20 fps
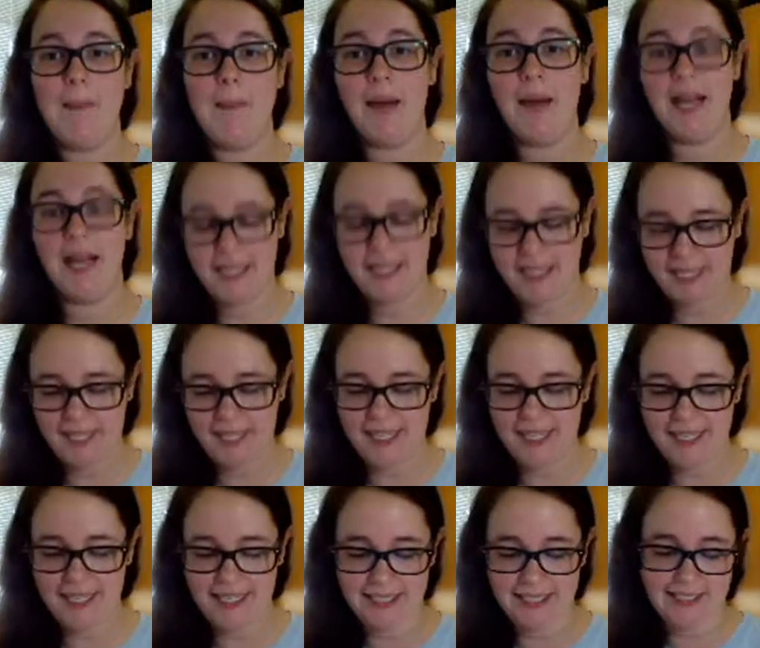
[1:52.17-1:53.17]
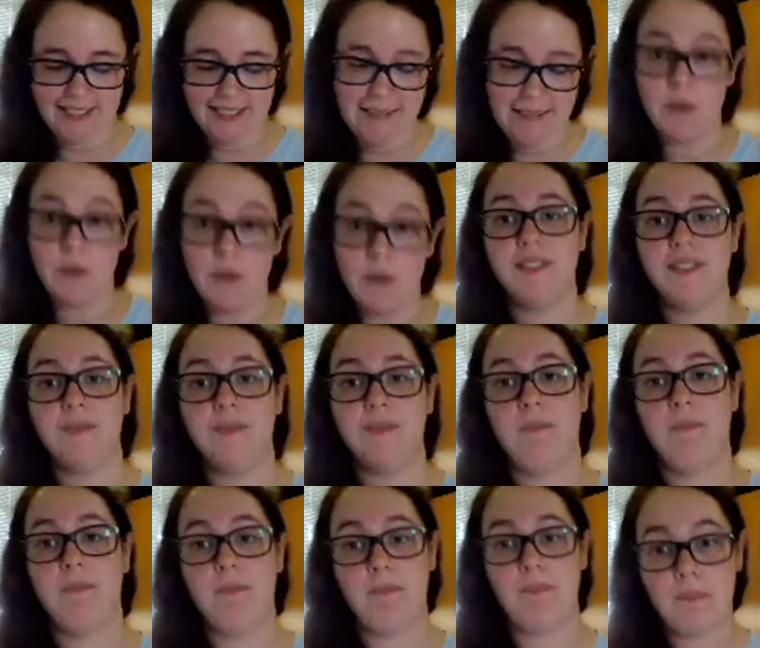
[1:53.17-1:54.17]
but here is the most
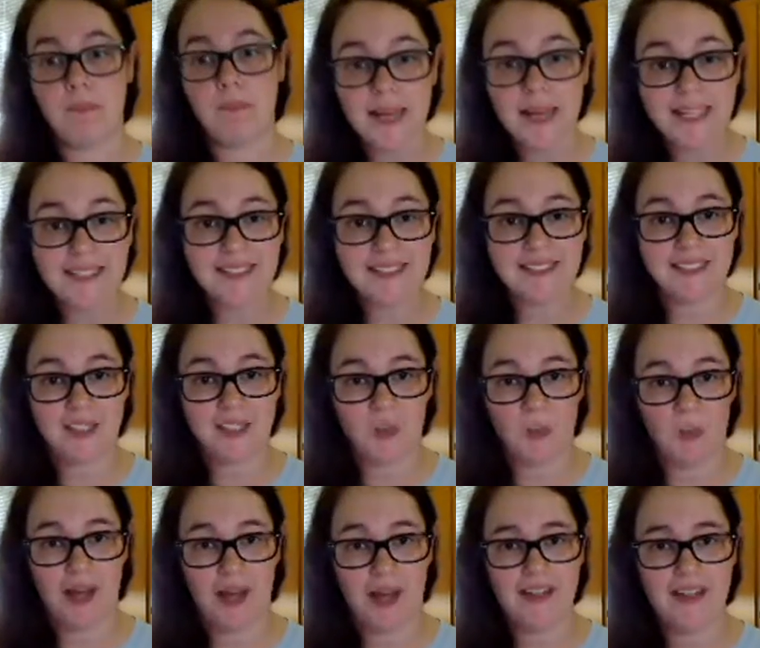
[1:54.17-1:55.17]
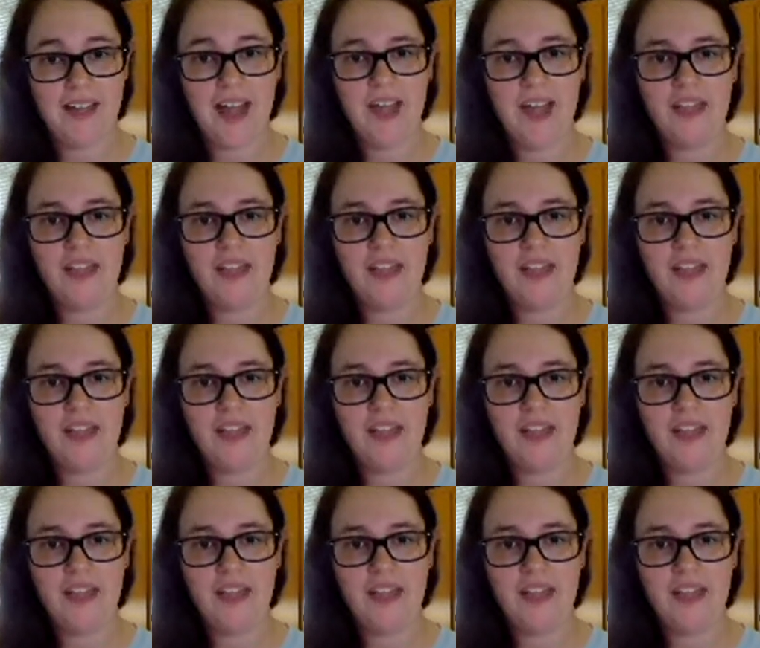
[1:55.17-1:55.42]
basic one